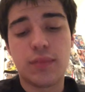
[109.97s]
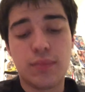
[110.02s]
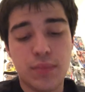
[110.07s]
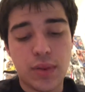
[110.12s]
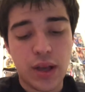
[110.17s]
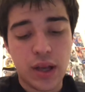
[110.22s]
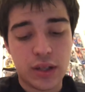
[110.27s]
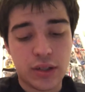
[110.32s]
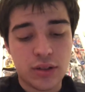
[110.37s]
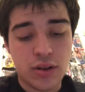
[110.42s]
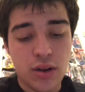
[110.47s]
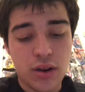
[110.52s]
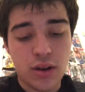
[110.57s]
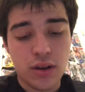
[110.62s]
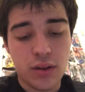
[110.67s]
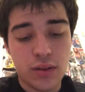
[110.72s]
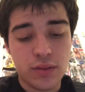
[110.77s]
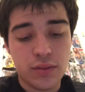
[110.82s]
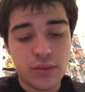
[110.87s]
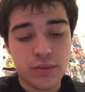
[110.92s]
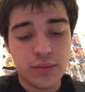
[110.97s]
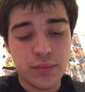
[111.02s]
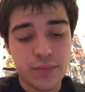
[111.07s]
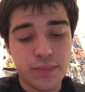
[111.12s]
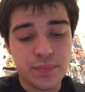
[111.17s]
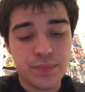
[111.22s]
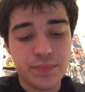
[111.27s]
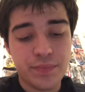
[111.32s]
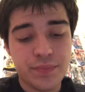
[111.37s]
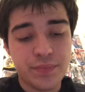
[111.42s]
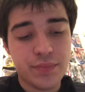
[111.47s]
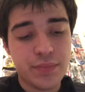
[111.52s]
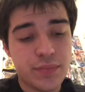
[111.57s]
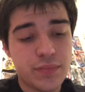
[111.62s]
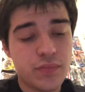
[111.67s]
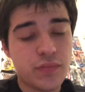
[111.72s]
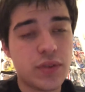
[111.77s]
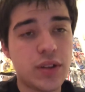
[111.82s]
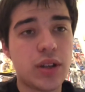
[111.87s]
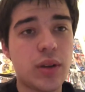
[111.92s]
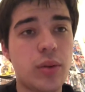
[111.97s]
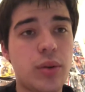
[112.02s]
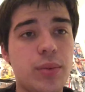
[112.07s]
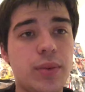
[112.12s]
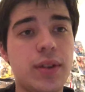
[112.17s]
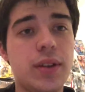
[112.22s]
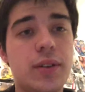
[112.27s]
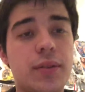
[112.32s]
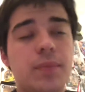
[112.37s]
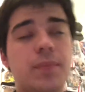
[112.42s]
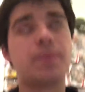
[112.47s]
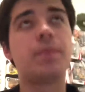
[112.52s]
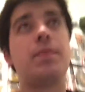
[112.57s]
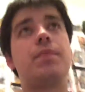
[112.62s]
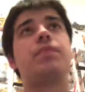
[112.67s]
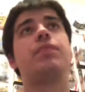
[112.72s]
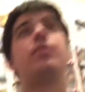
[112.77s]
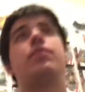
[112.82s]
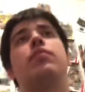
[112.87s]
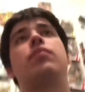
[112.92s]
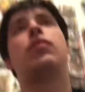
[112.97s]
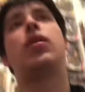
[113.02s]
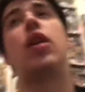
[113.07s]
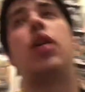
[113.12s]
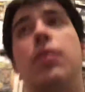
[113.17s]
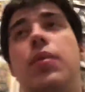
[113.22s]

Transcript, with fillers: Bad call for WWE, my